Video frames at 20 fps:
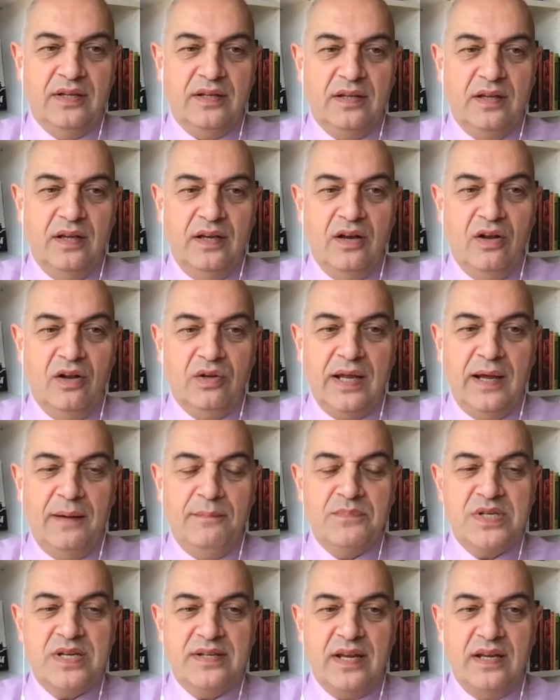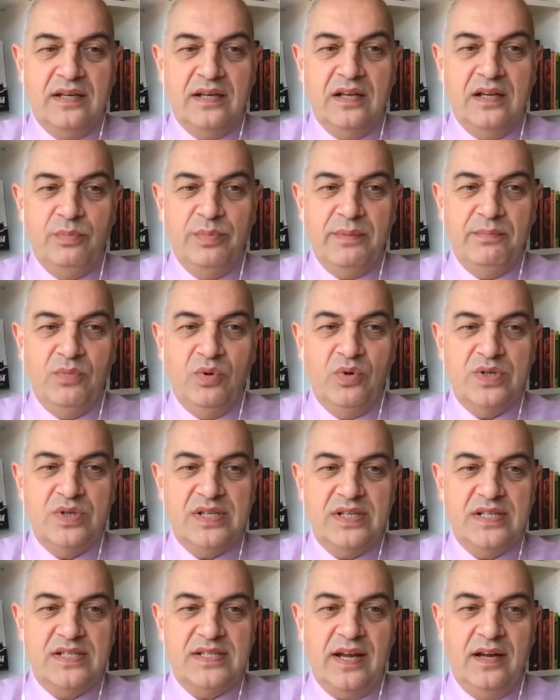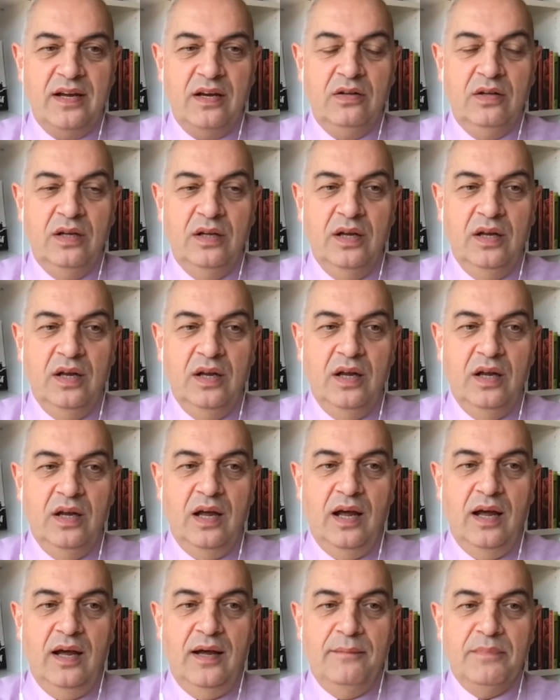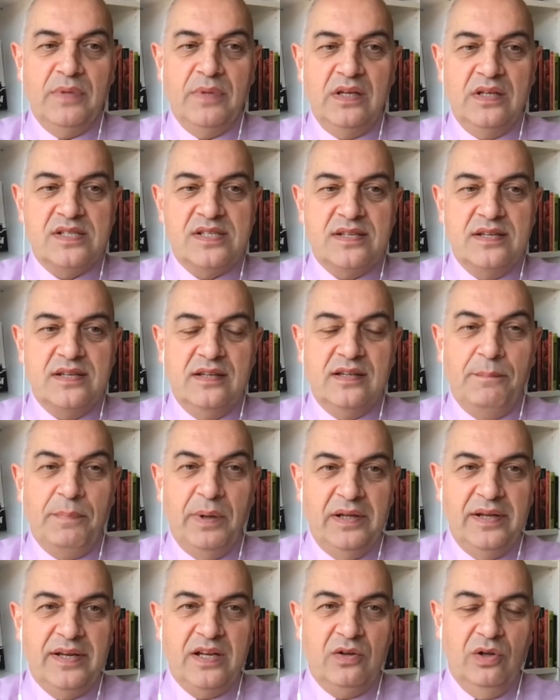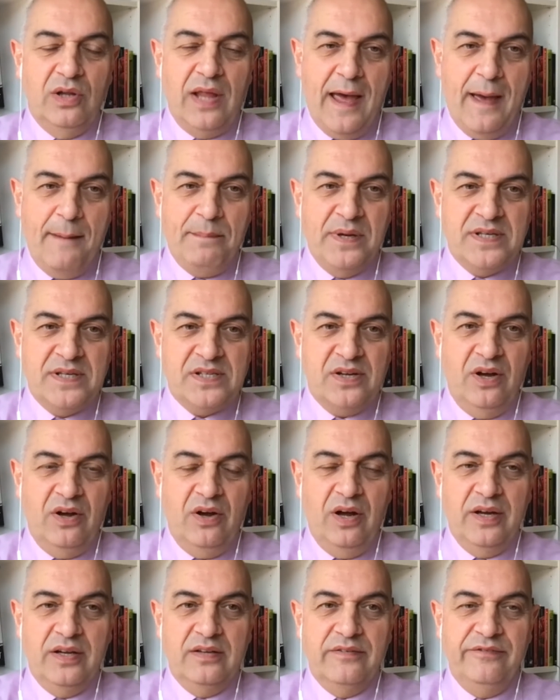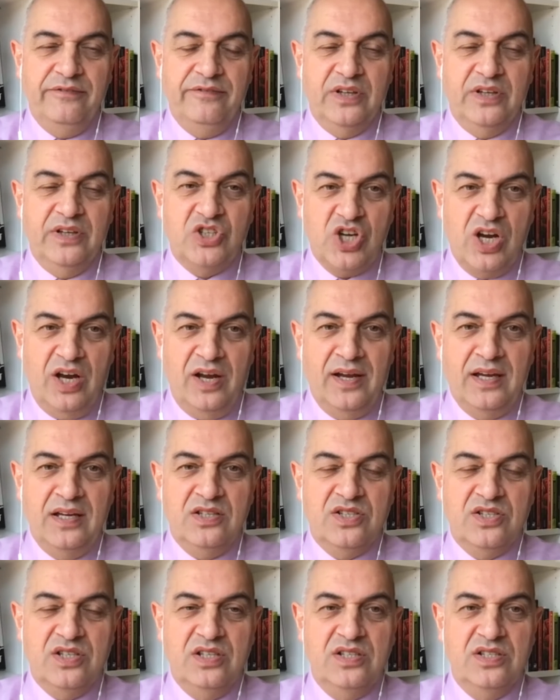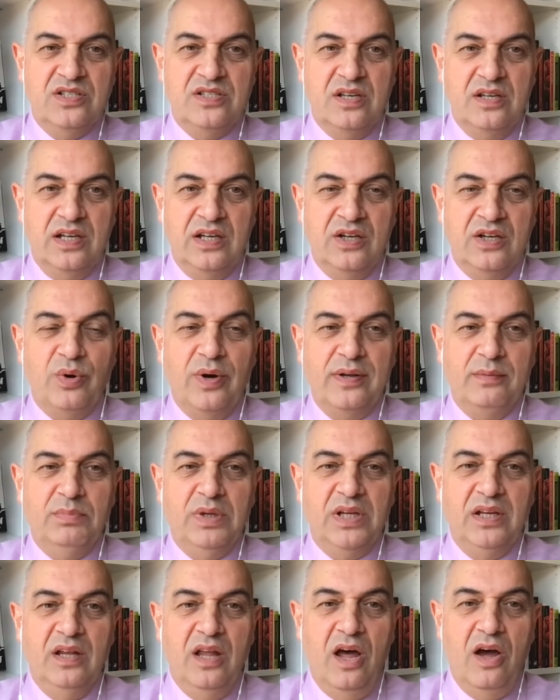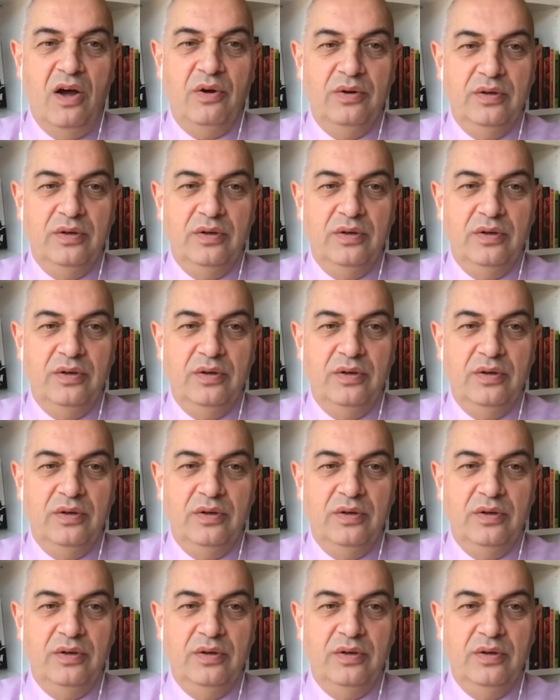and I'll come to that in a little bit more detail, is that the political appetite for change is incredibly low.